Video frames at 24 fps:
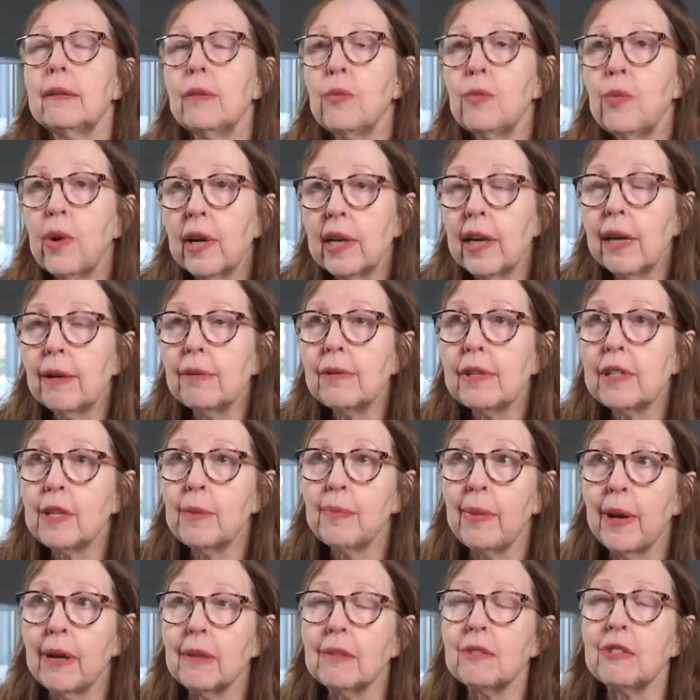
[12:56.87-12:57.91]
what I was
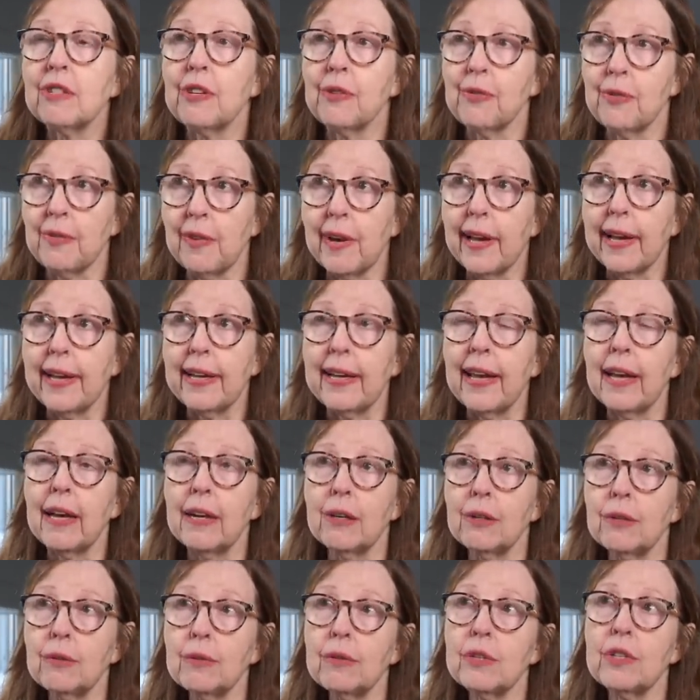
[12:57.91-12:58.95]
about to find
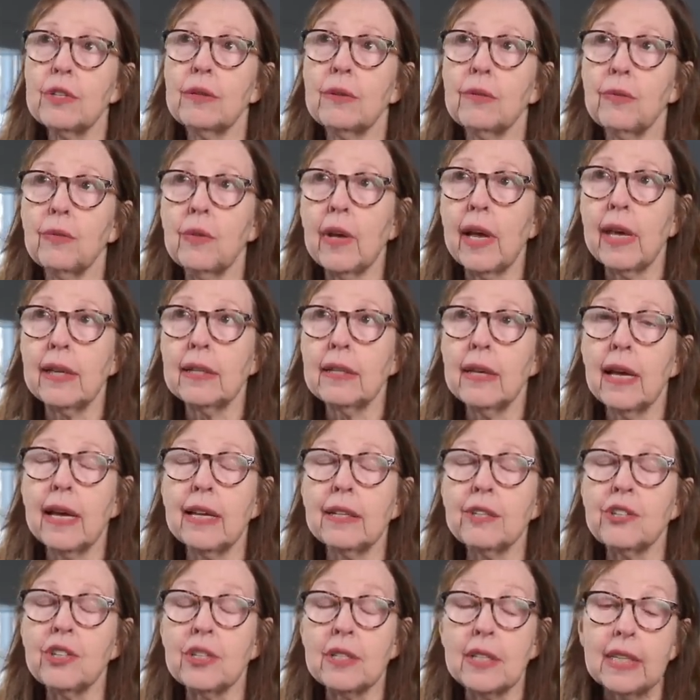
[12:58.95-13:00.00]
out and
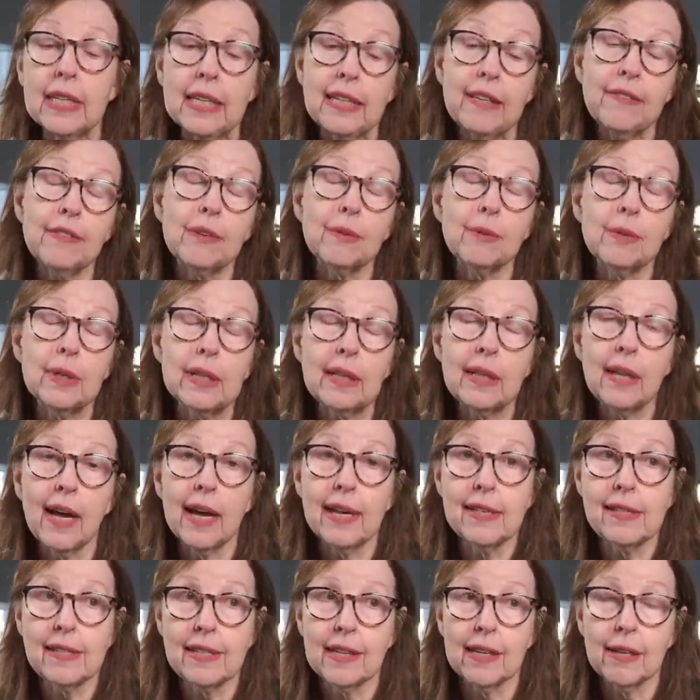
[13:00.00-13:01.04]
and just didn't even
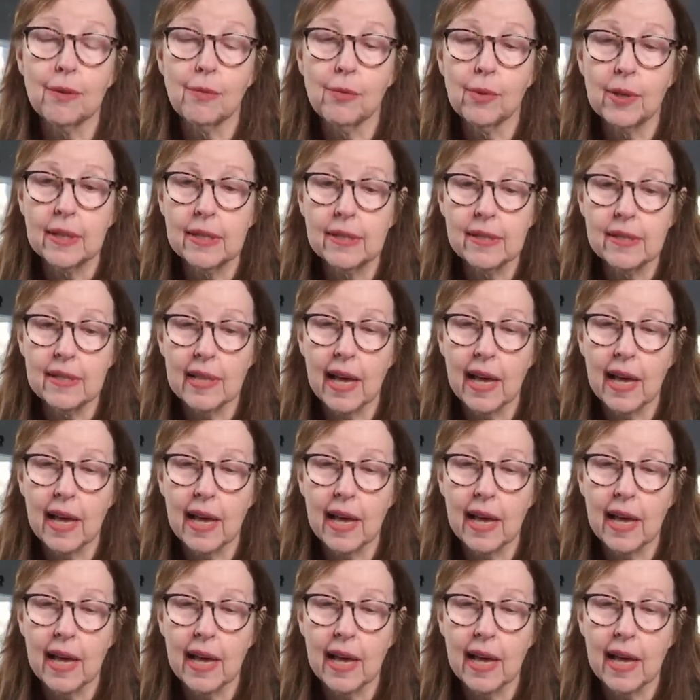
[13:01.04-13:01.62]
realize it was